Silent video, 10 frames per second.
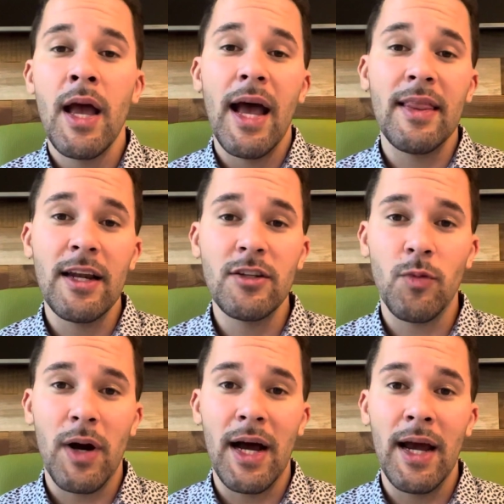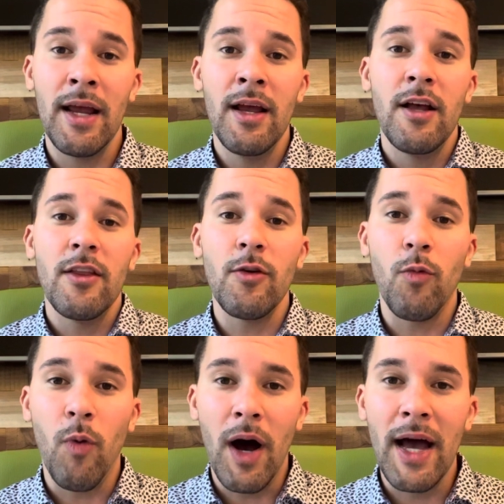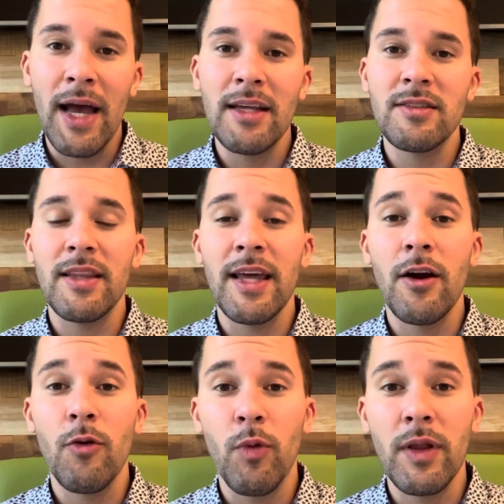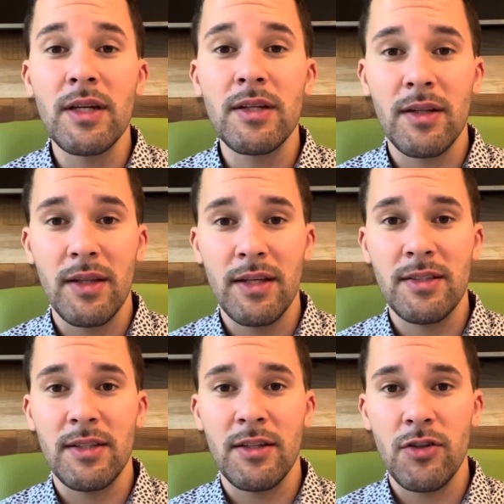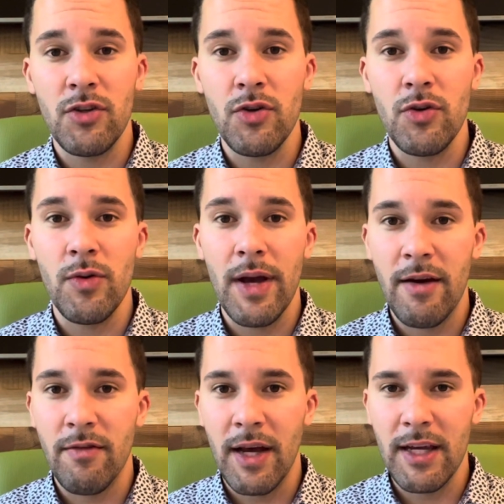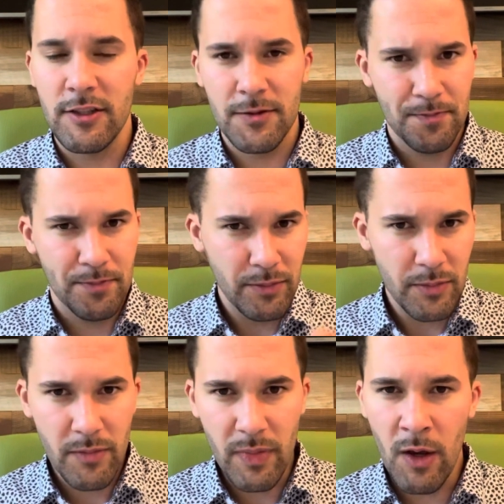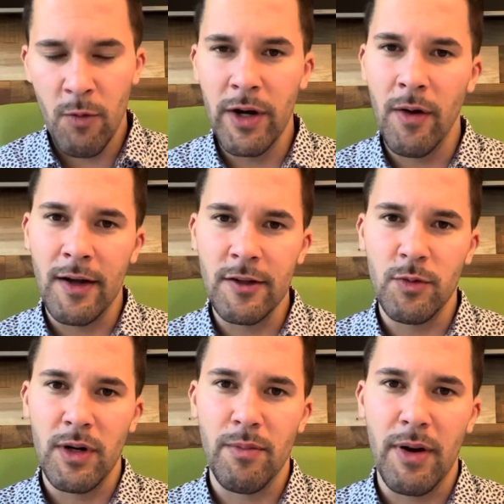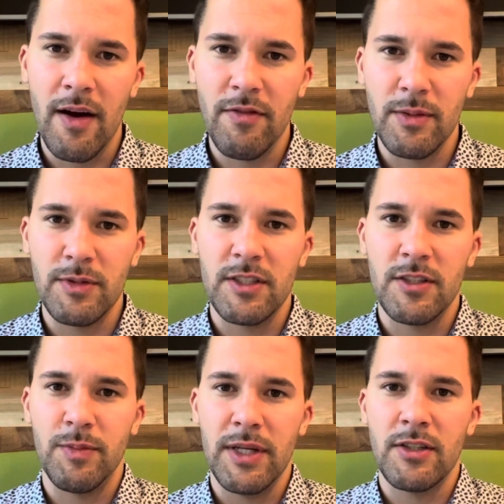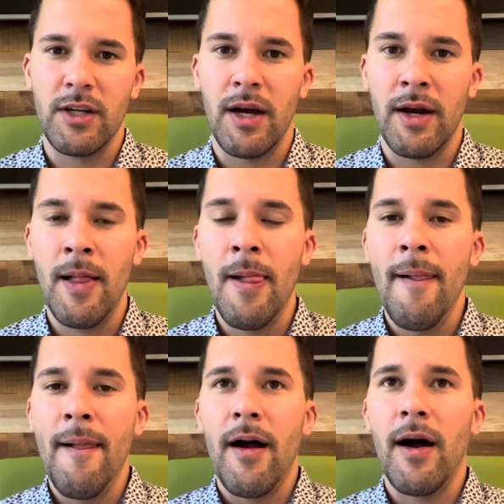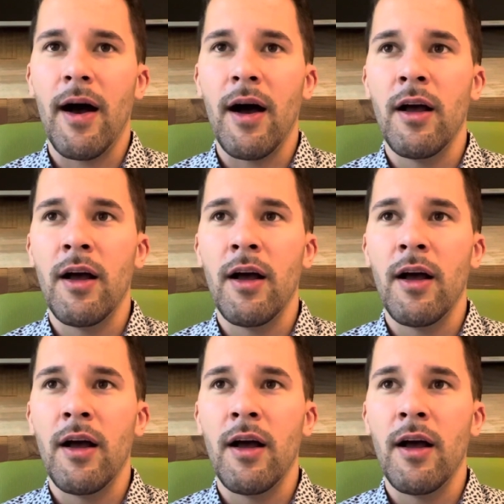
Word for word: And that is why the wise, they are willing to listen to advice. We know elsewhere in Proverbs it speaks on uh,